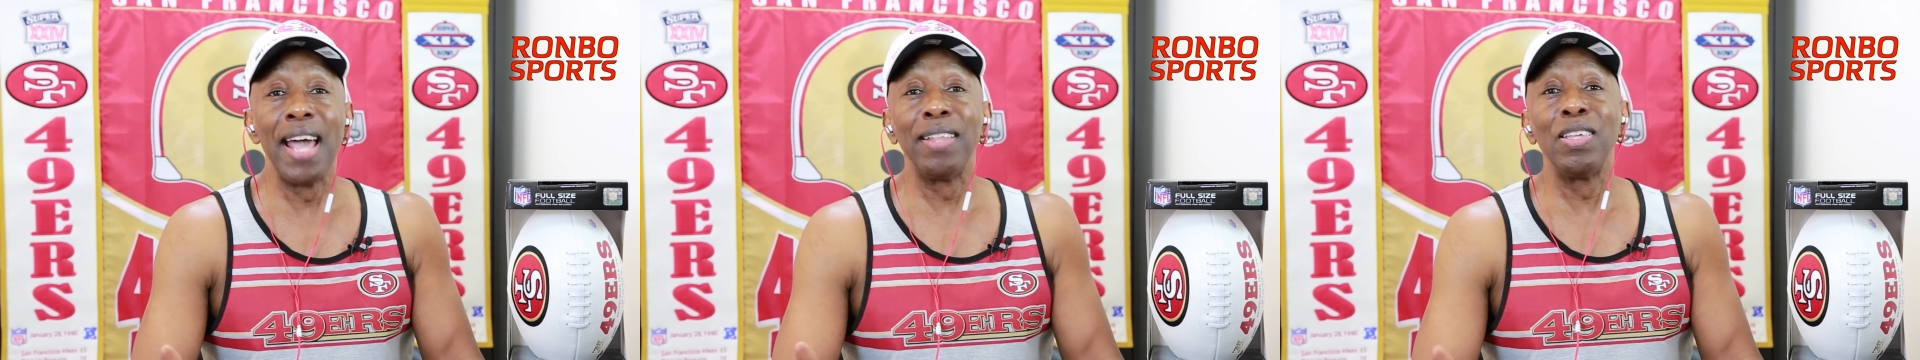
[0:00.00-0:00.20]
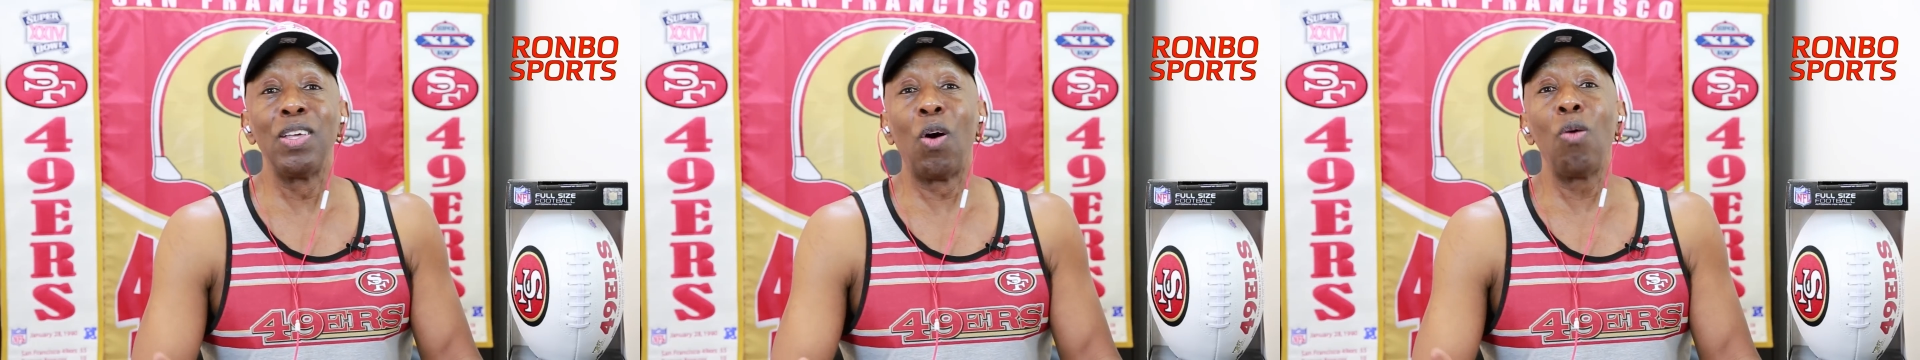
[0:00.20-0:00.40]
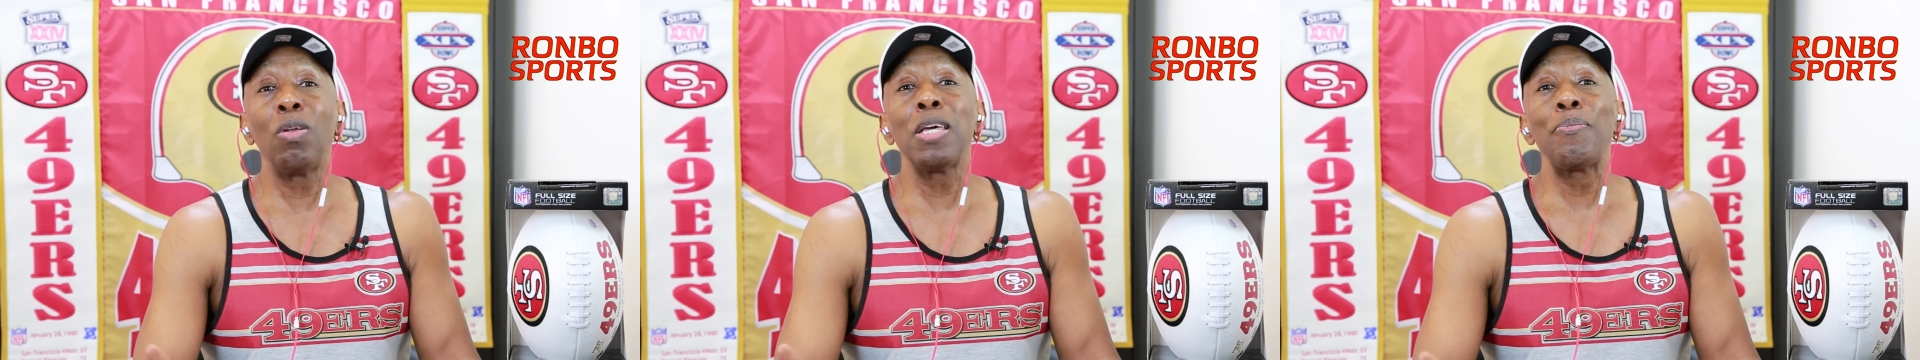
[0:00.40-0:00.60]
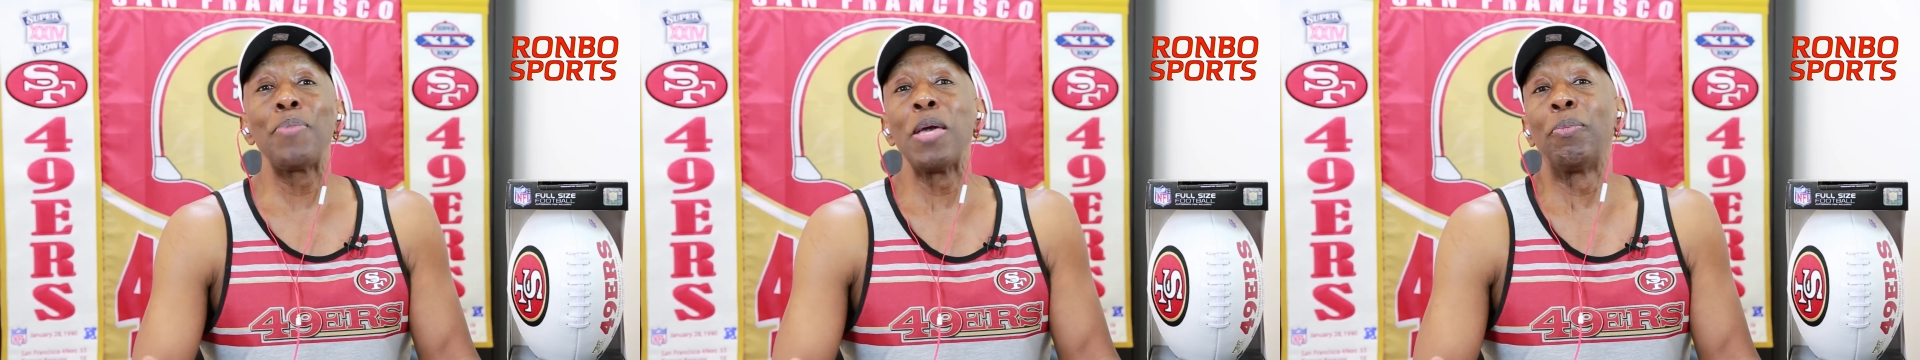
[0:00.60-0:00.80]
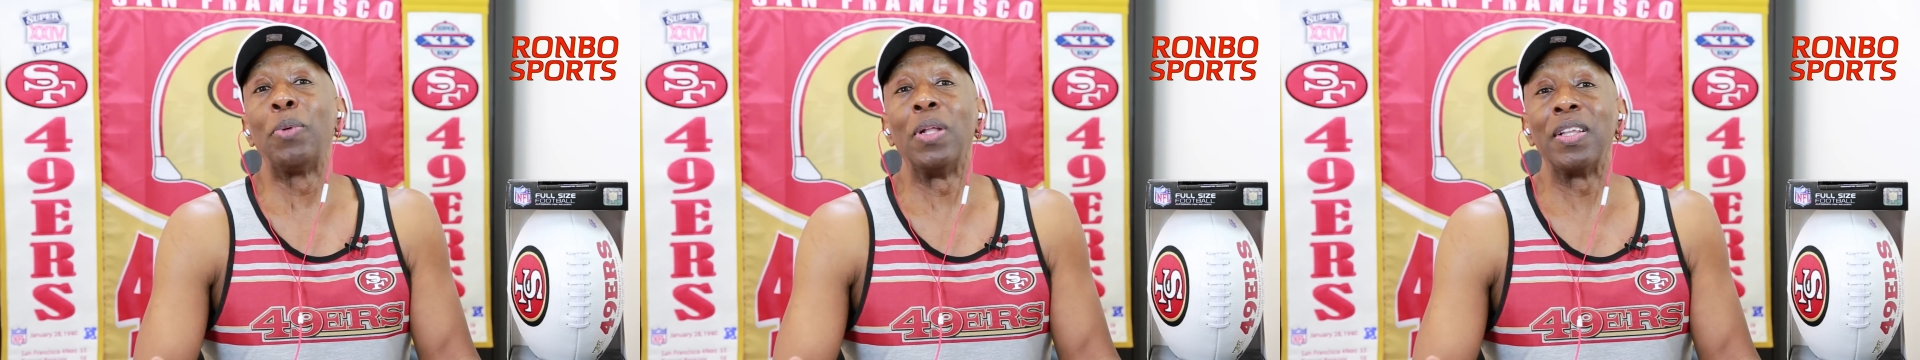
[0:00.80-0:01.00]
And the only
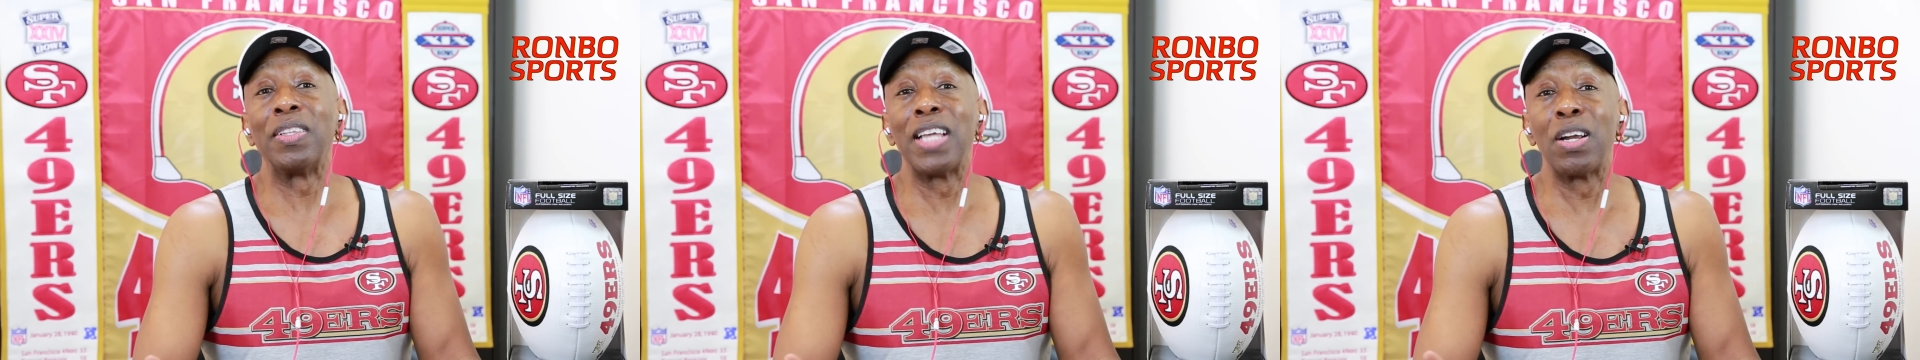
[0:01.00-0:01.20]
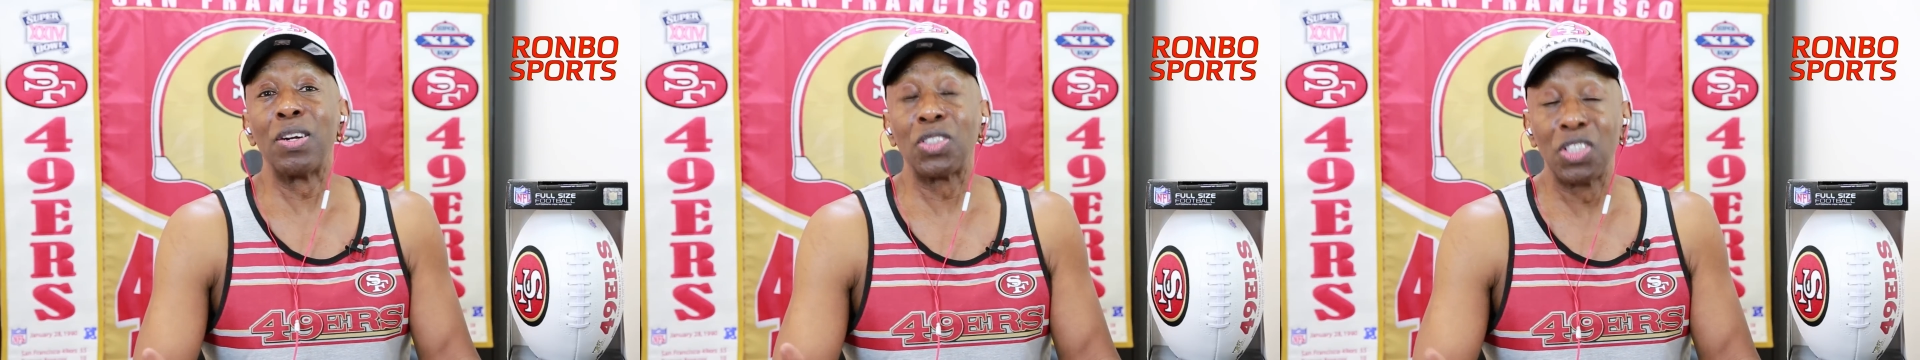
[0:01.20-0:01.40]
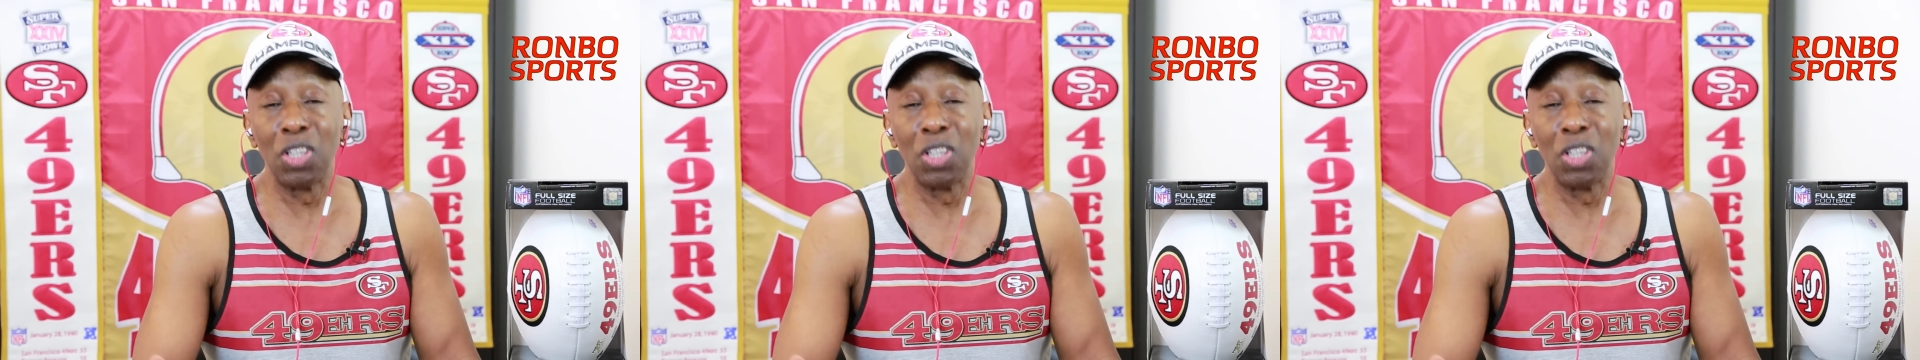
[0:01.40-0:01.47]
people that are